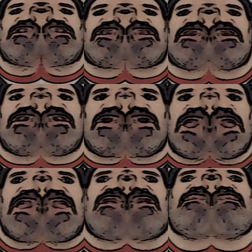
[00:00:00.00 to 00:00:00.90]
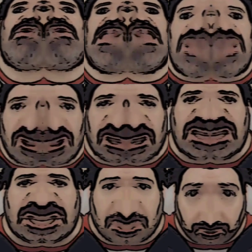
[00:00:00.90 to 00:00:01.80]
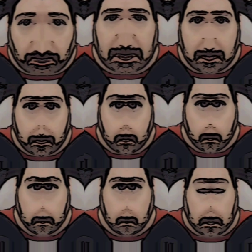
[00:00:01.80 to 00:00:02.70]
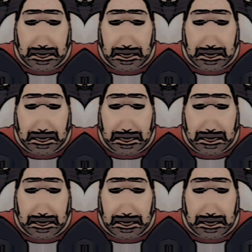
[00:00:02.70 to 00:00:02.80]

we used to do Patron's Choice.